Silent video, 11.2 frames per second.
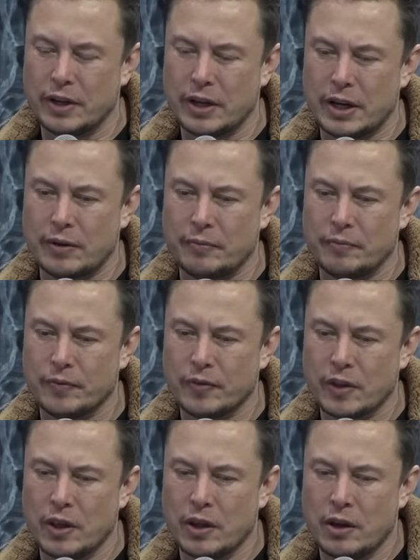um,
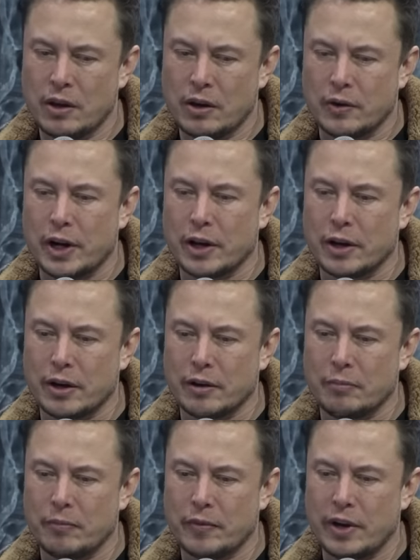creating a,
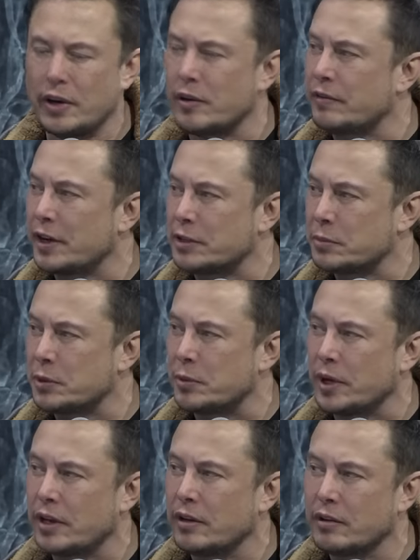an interface
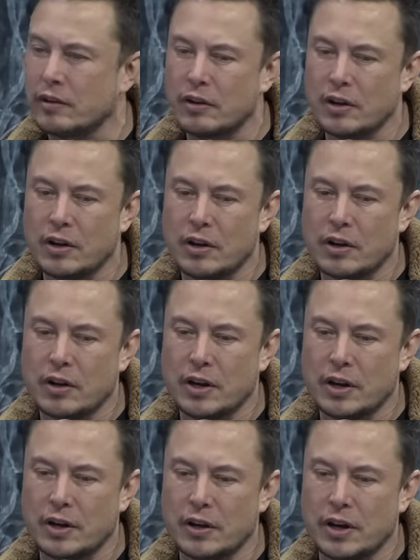between,
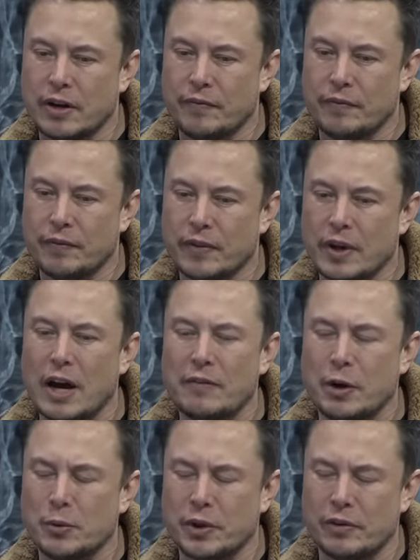um, a high
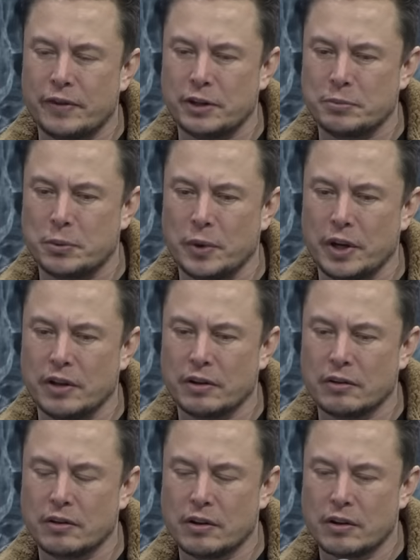bandwidth interface between
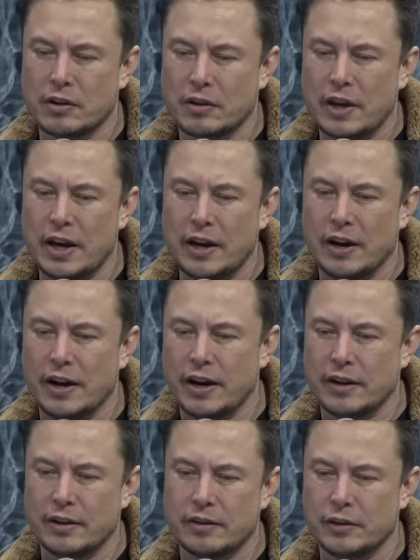A I
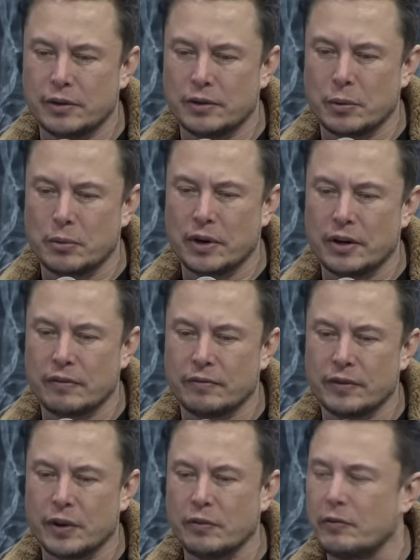and, your, and
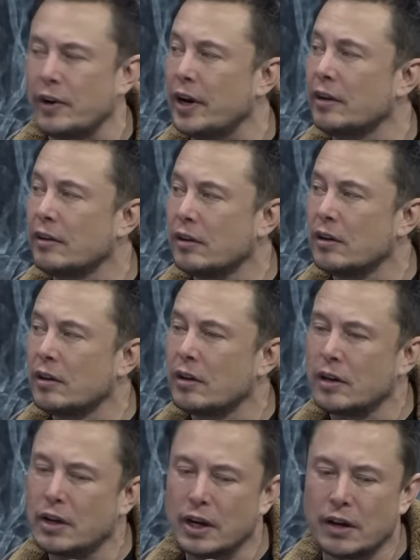human brain.
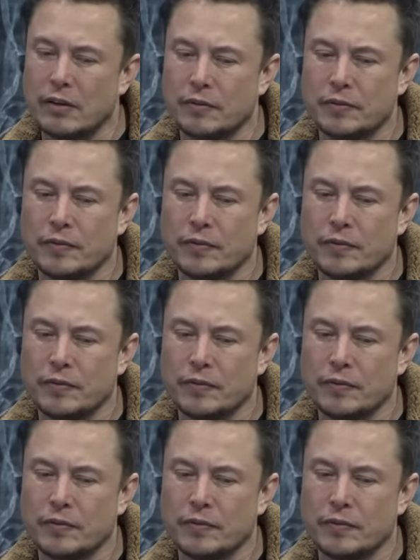Um,